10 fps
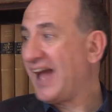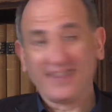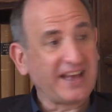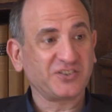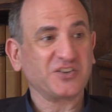
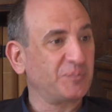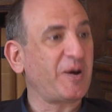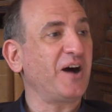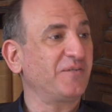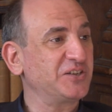and that's just
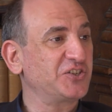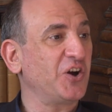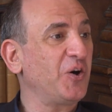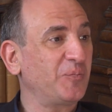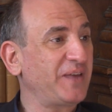part of the
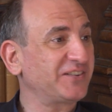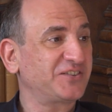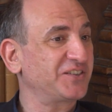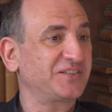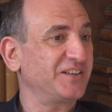job, that's
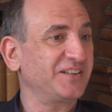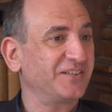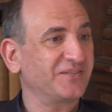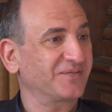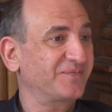just
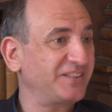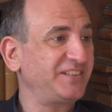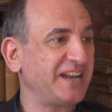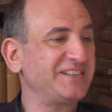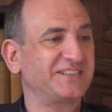the, the
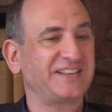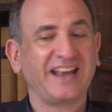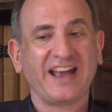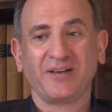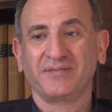status they
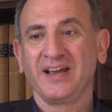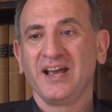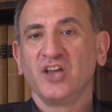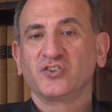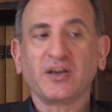have.
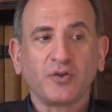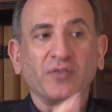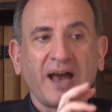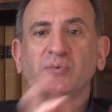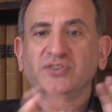So I
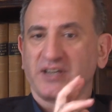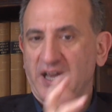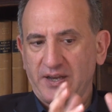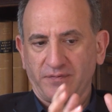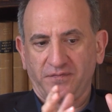thought that was a
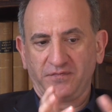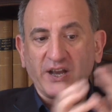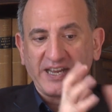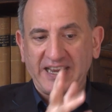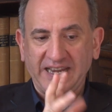kind of
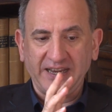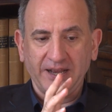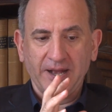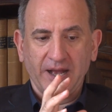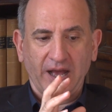funny
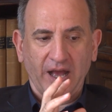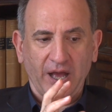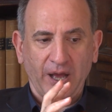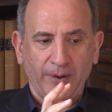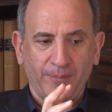
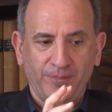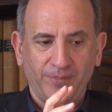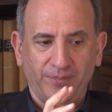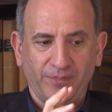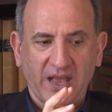
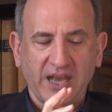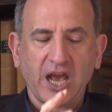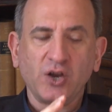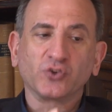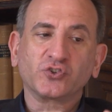um, And,
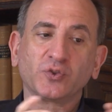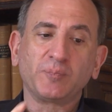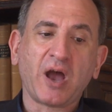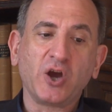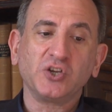and also the
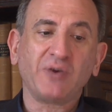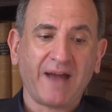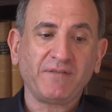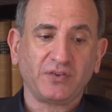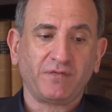power you
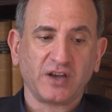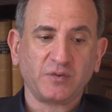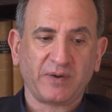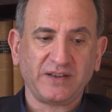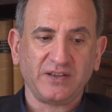have as a
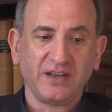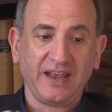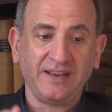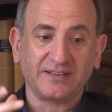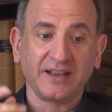vice president
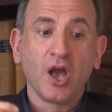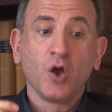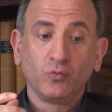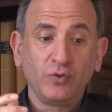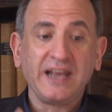is
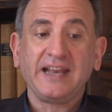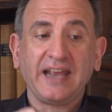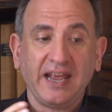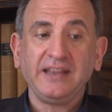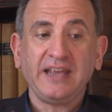really,
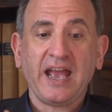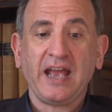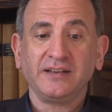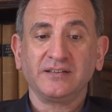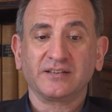in the
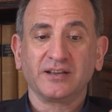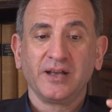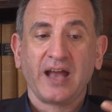end,